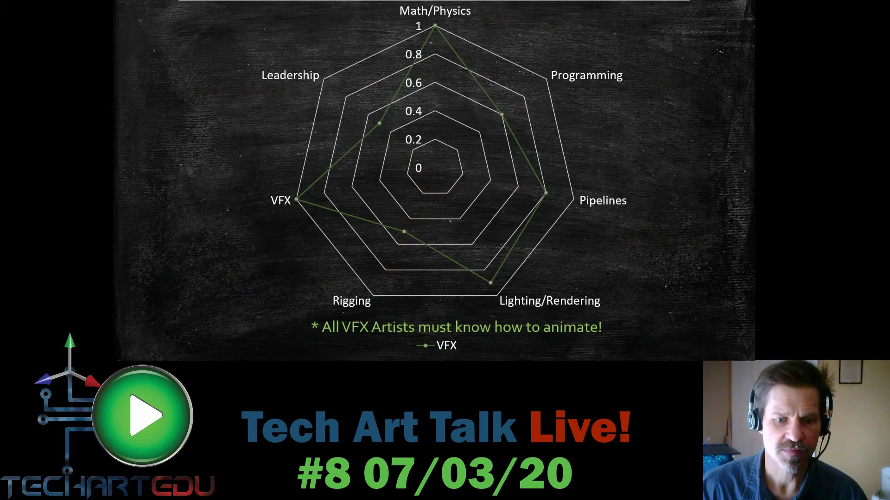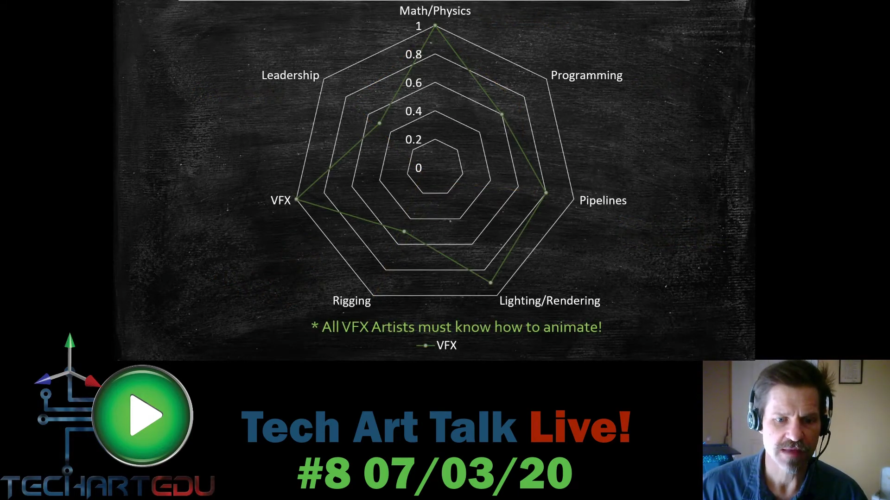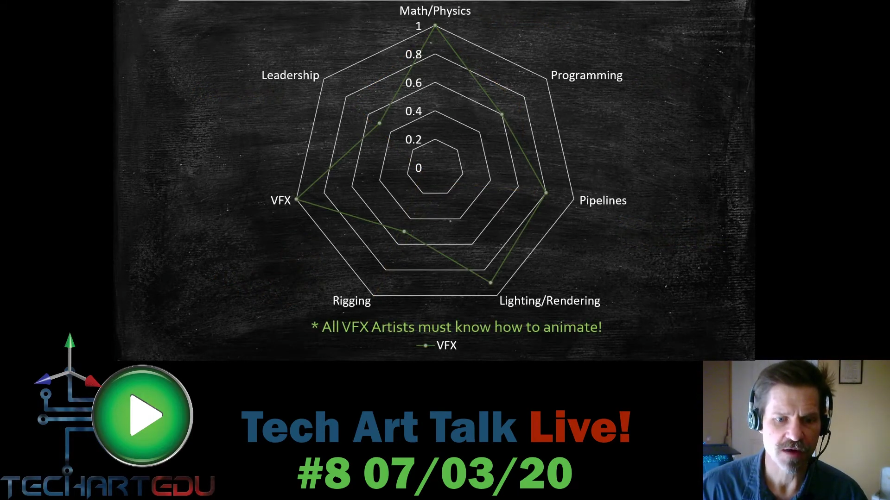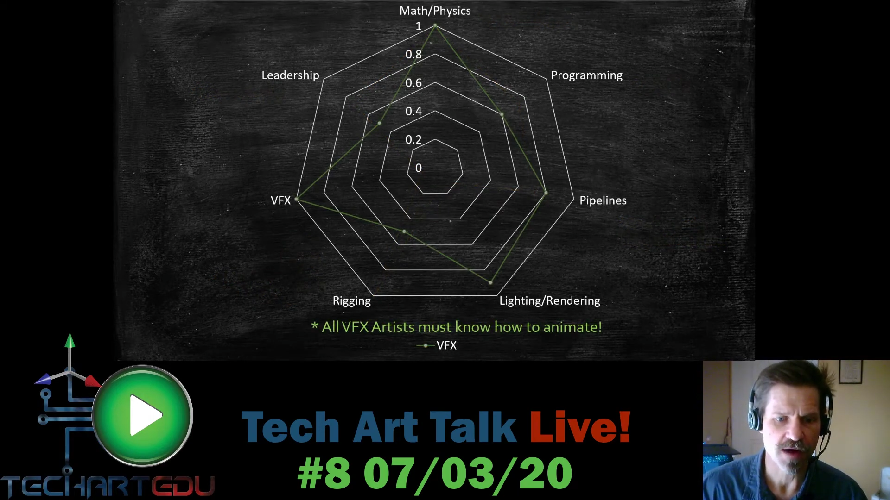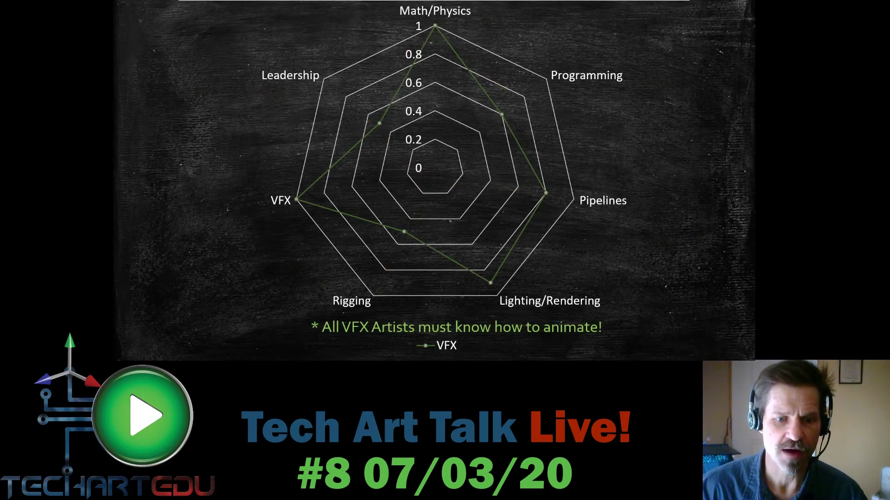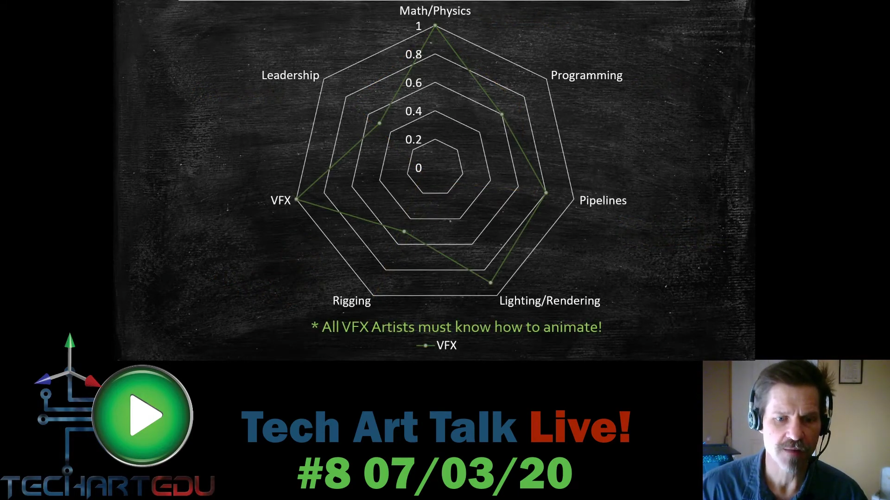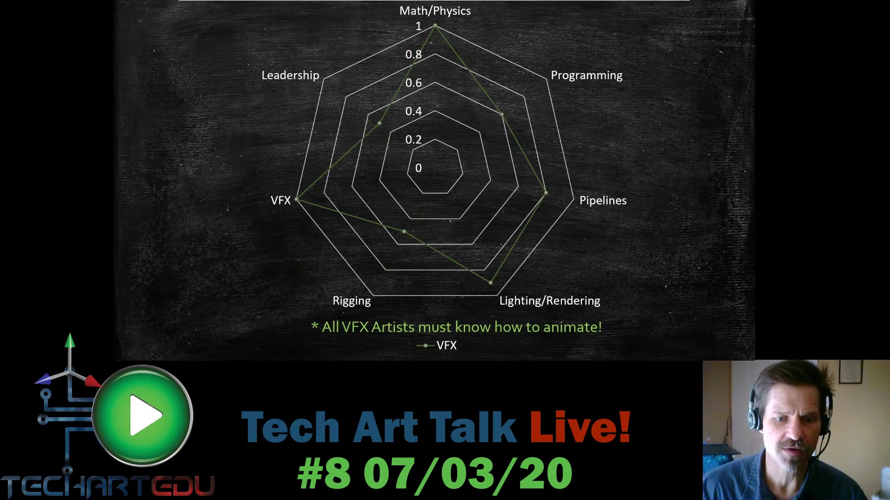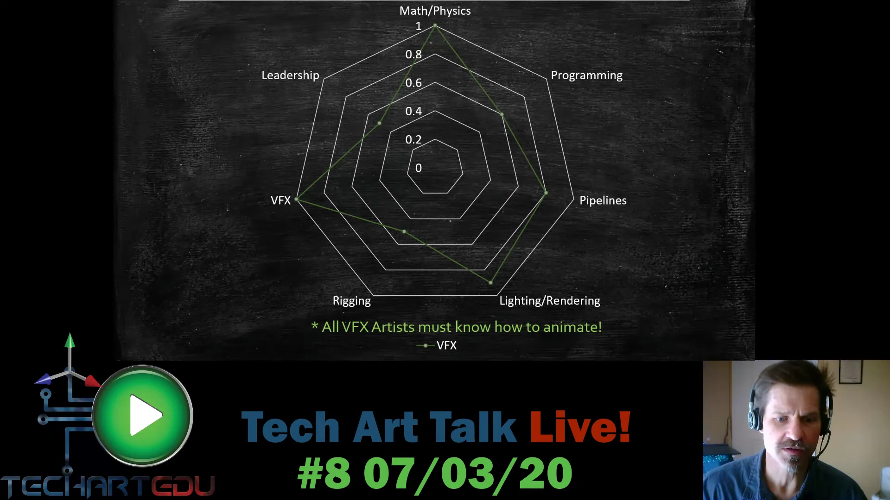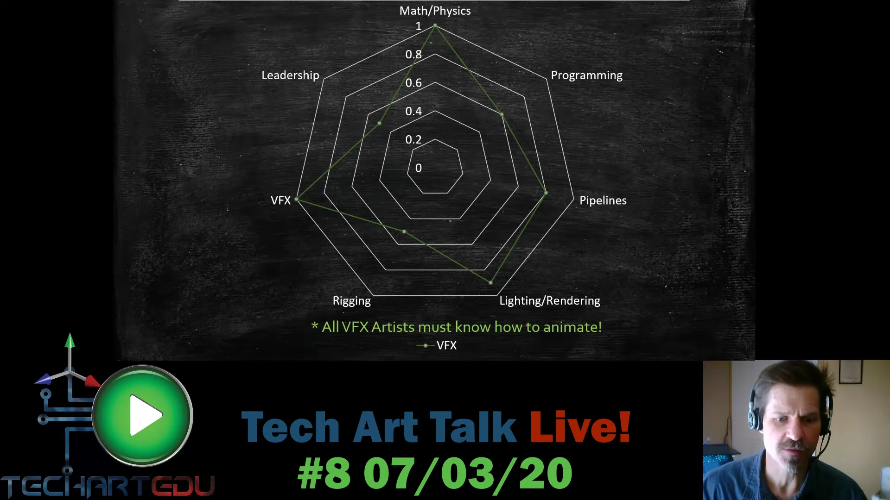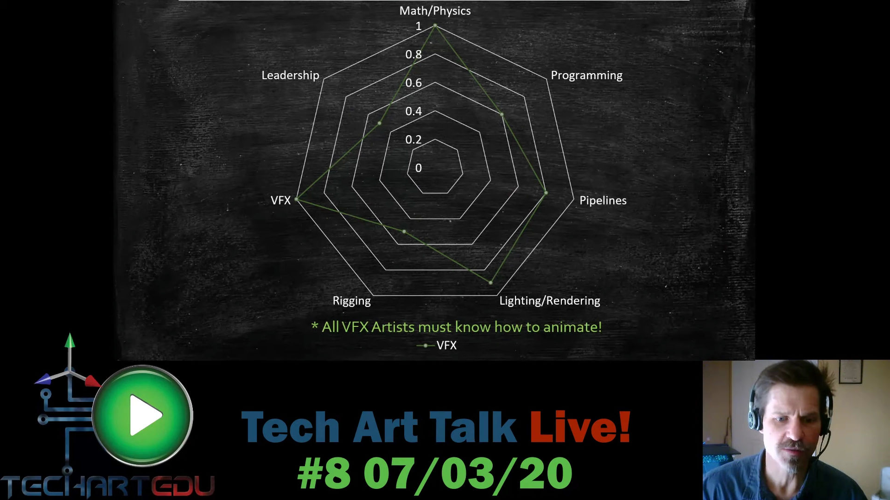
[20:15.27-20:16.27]
Now, I'm
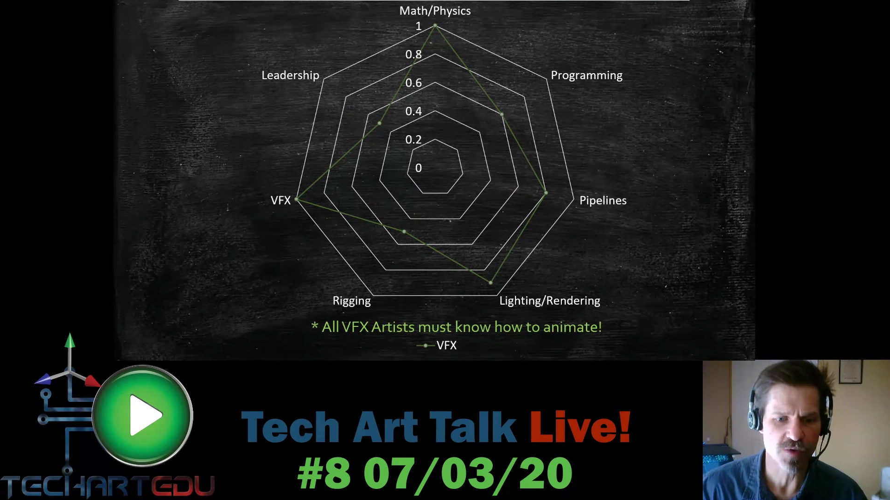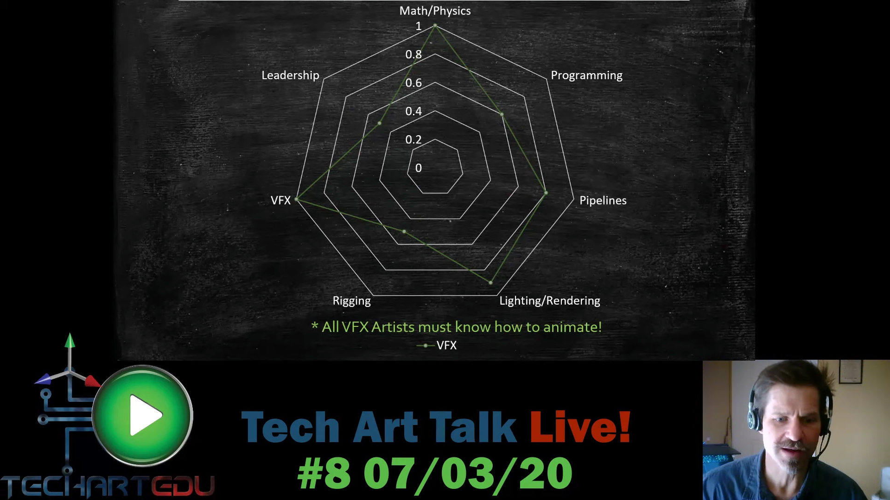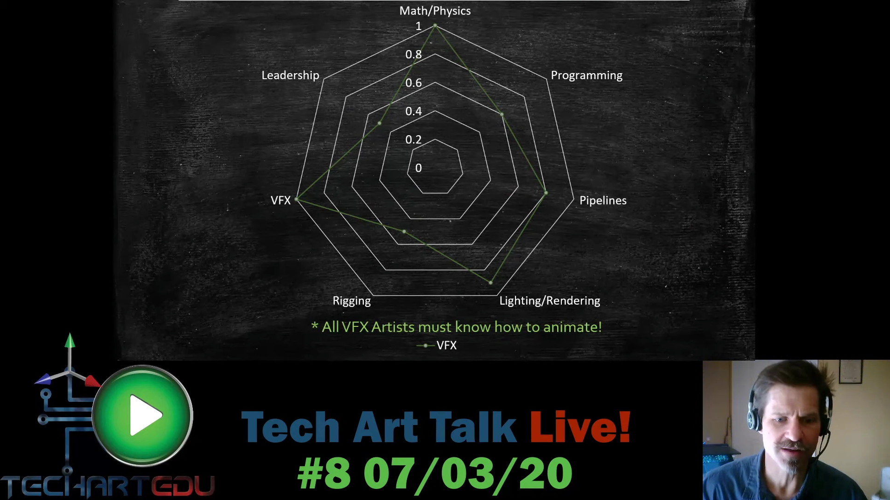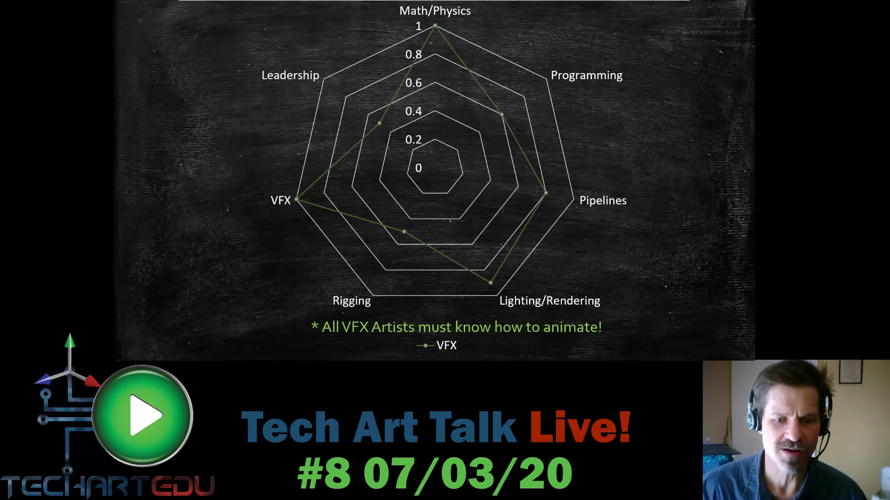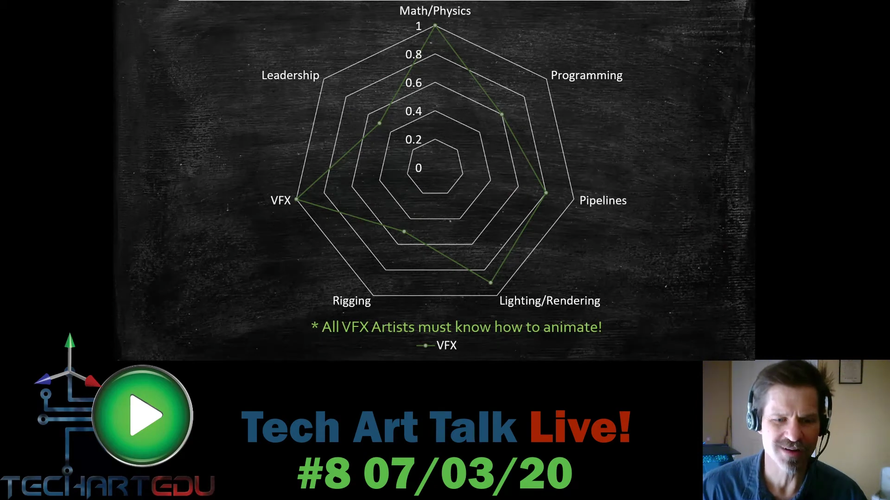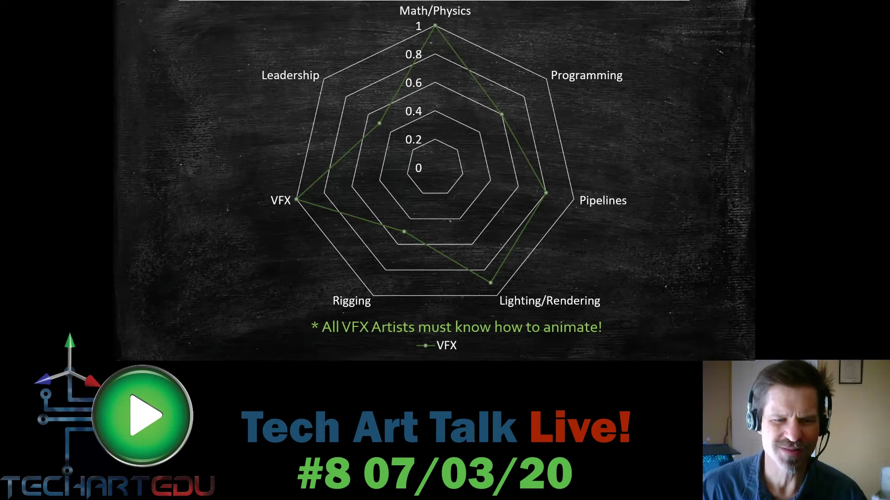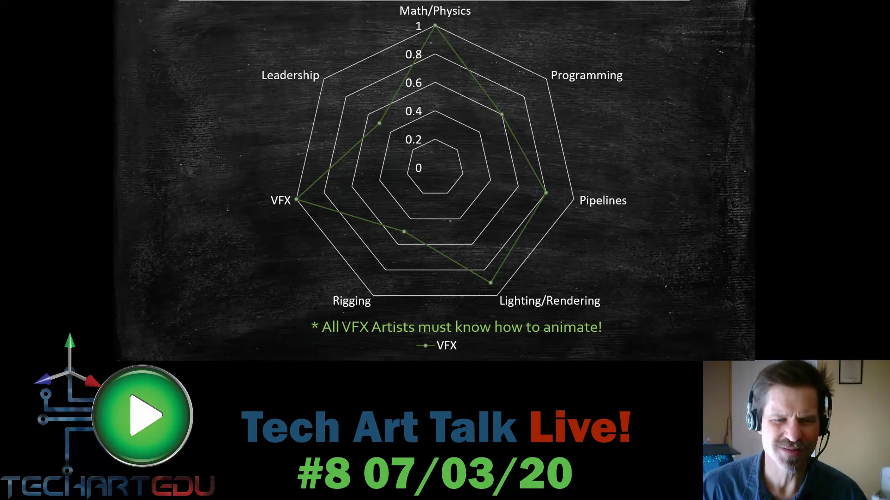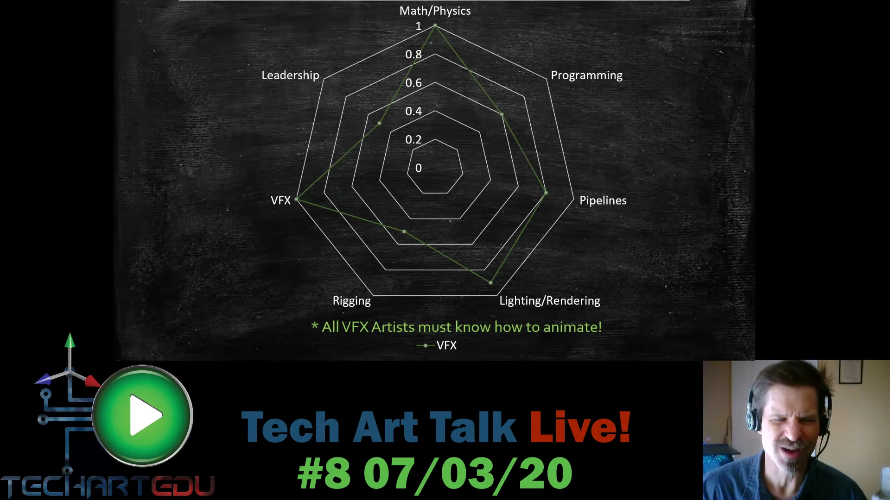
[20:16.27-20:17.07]
going to come right out here and I'm say